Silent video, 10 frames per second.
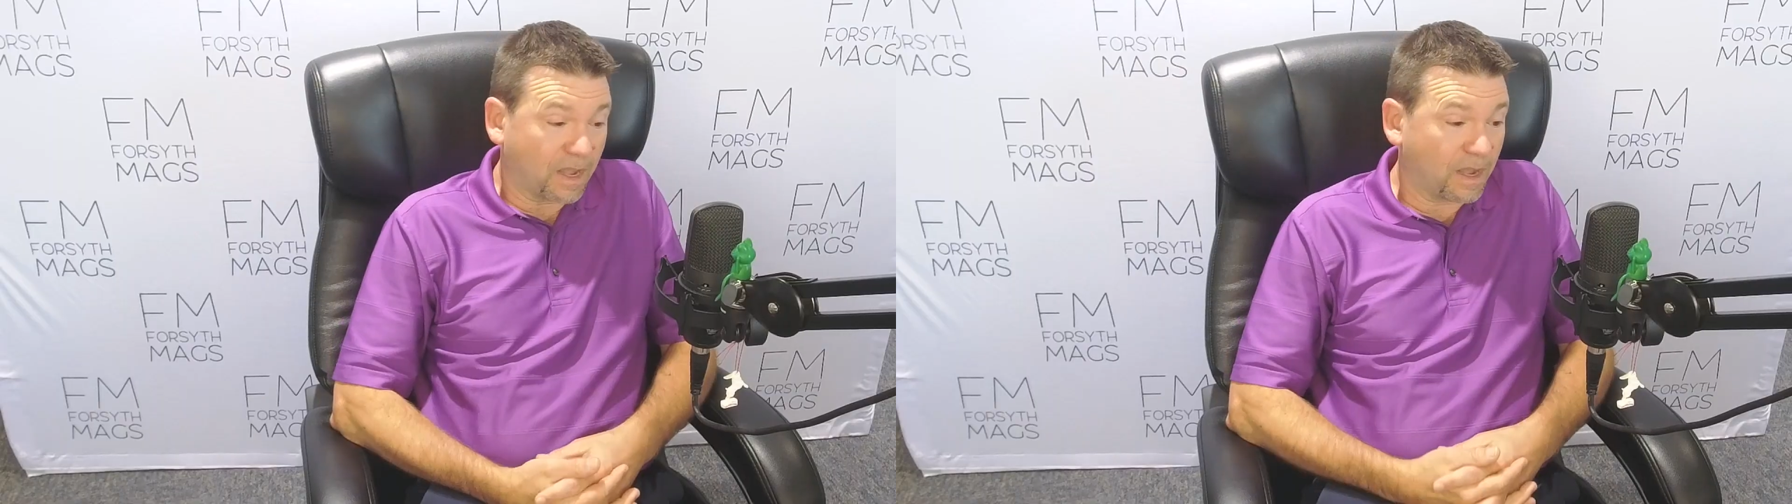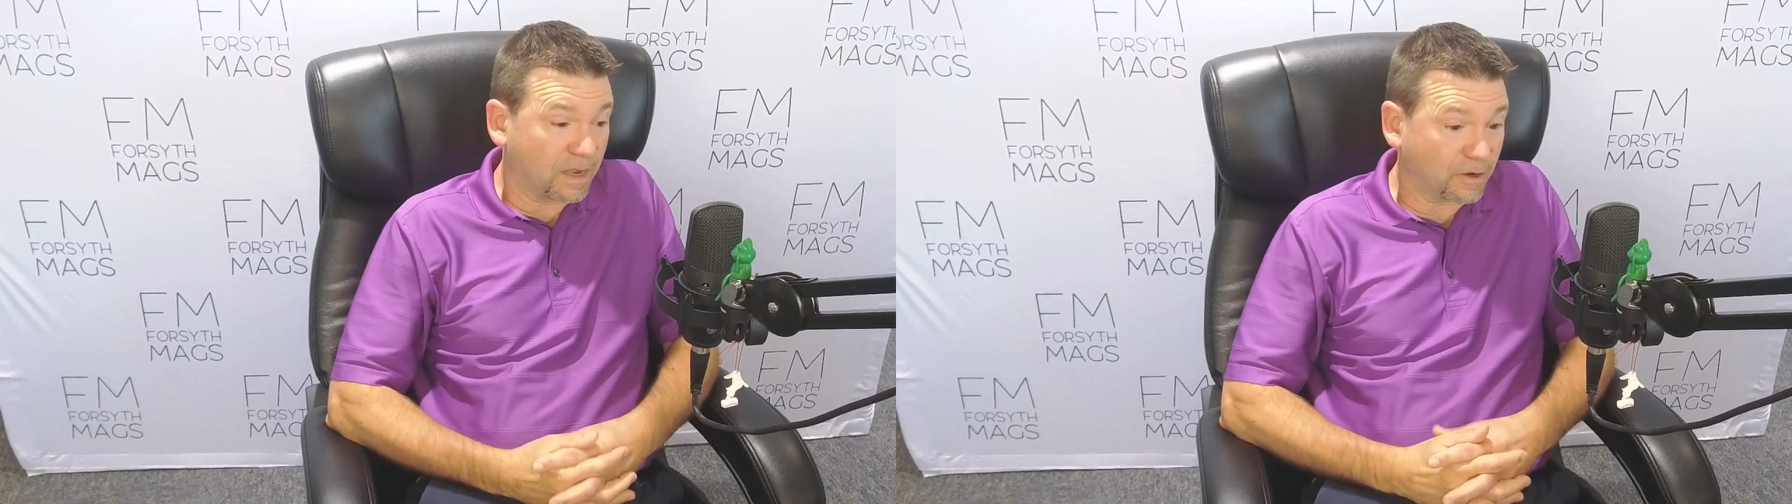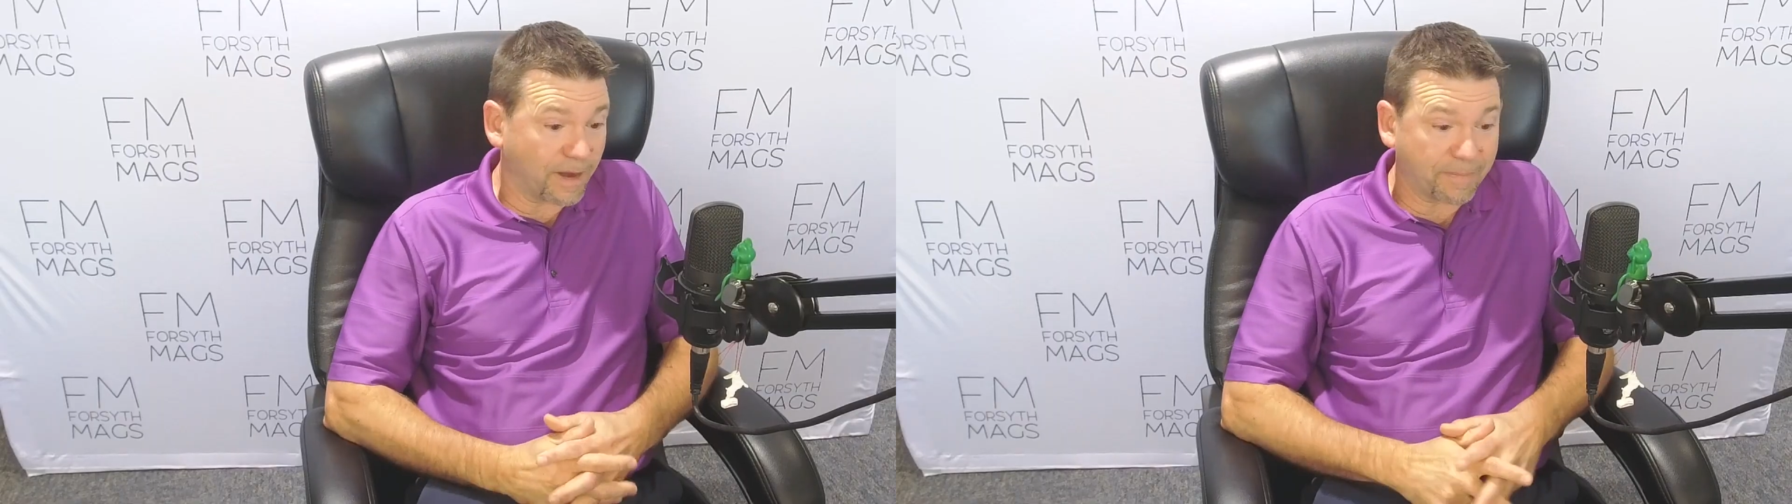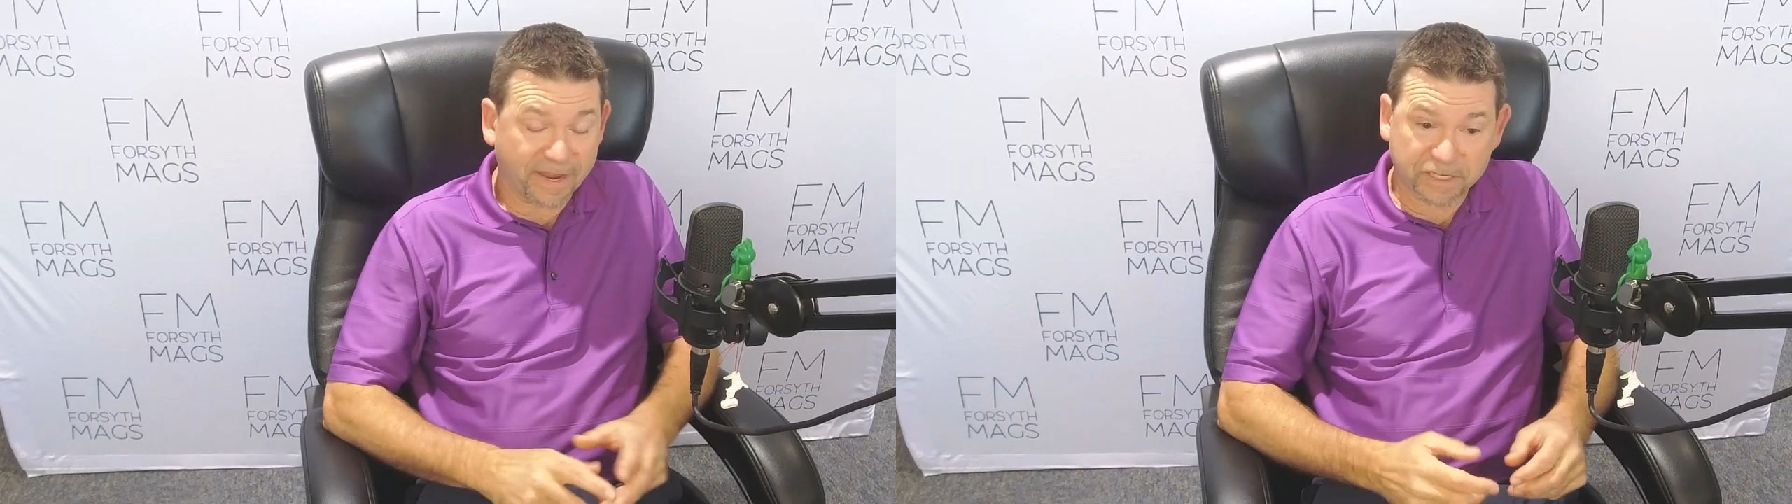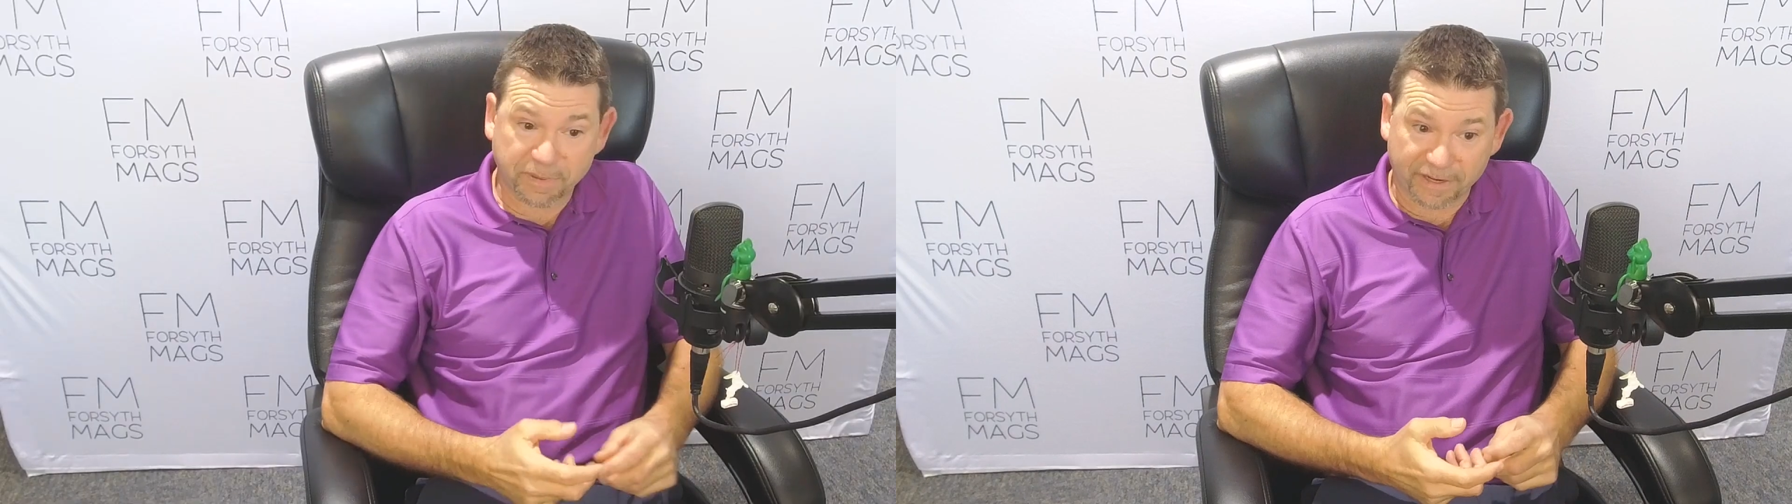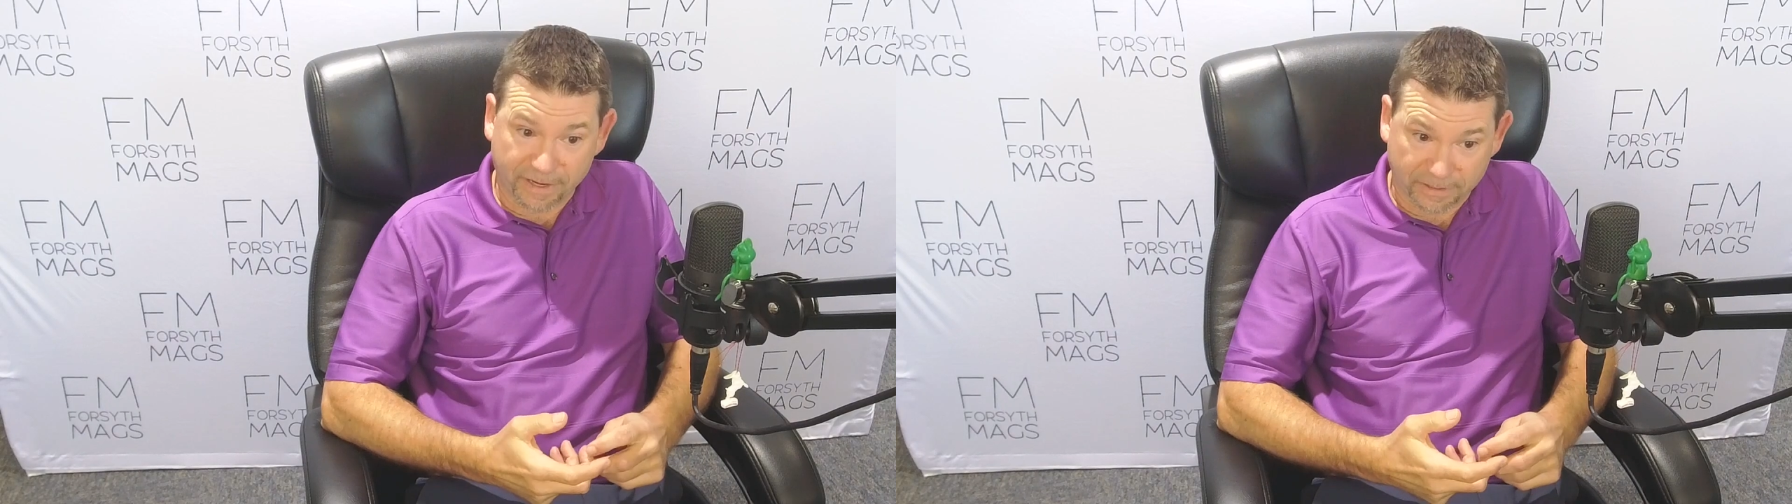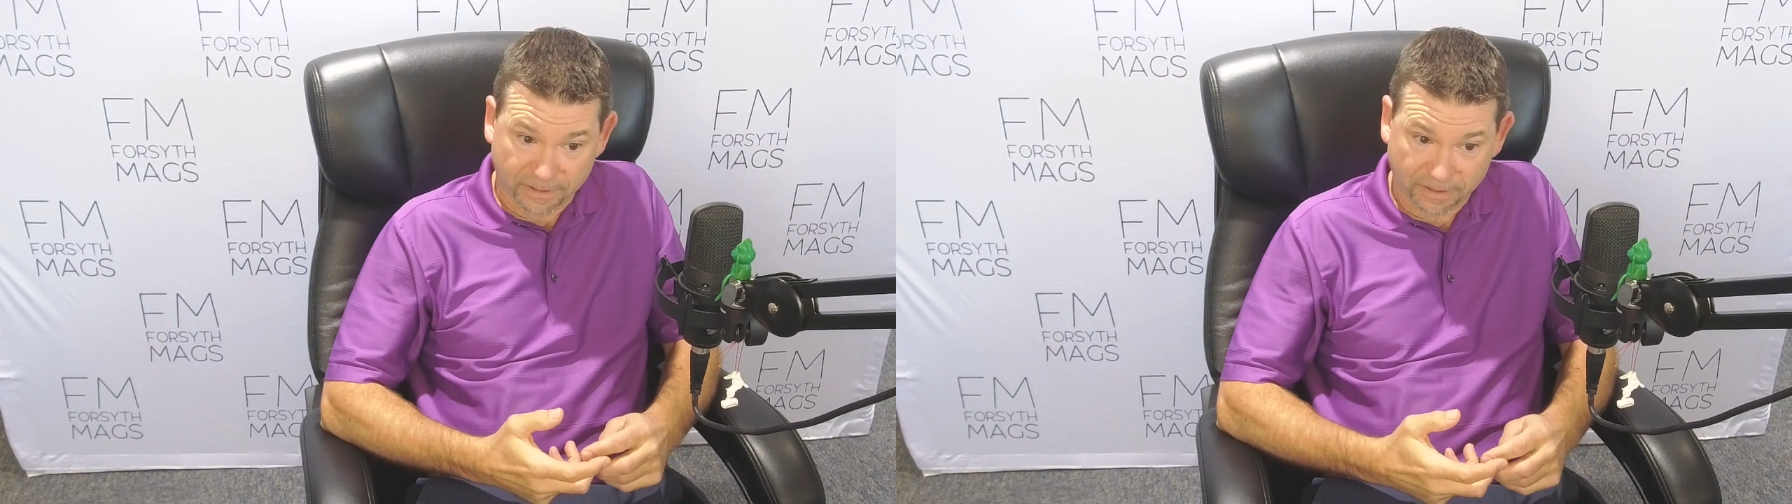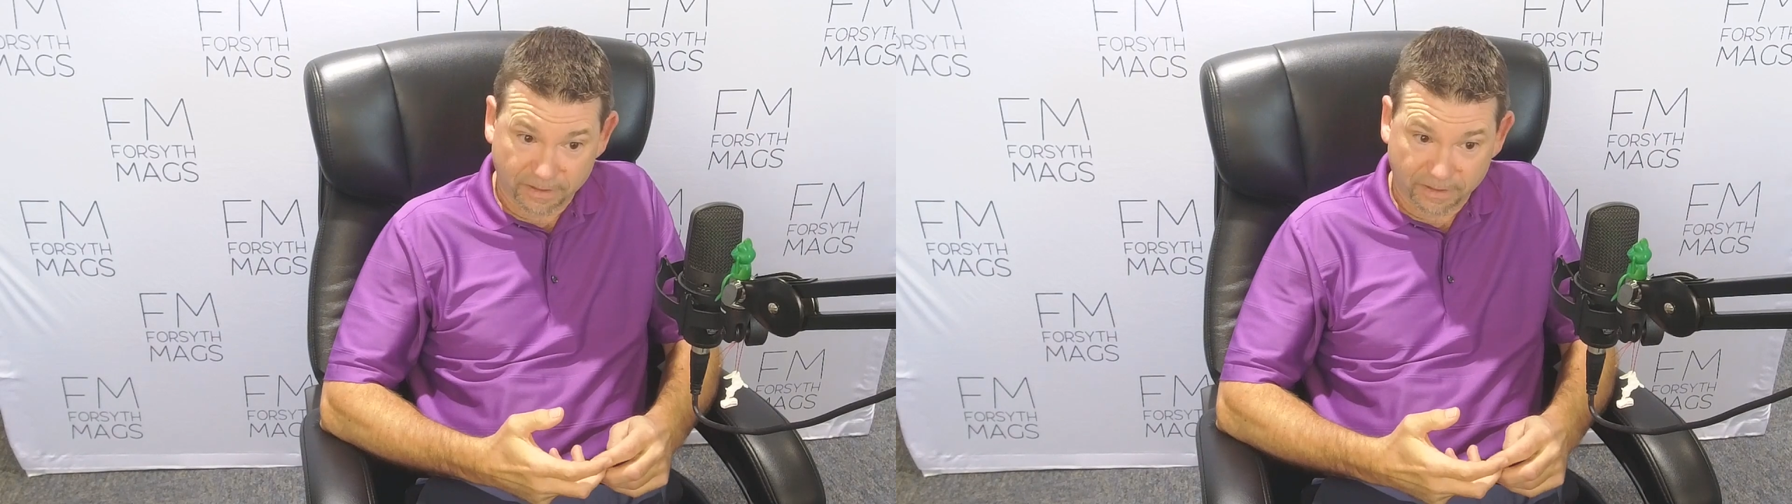Crab cakes Benedict.